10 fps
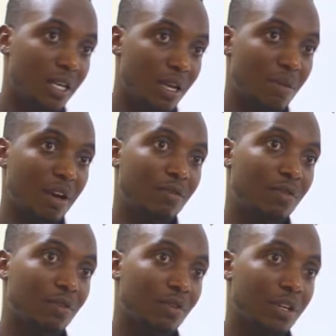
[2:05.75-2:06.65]
a mark
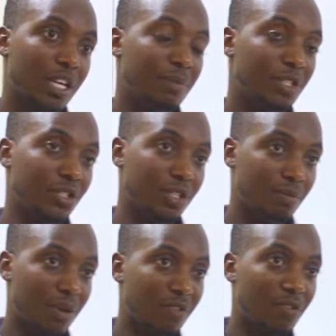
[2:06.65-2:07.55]
for chemistry,
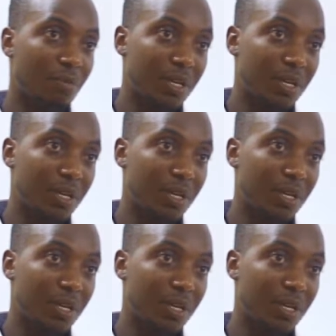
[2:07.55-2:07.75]
mark for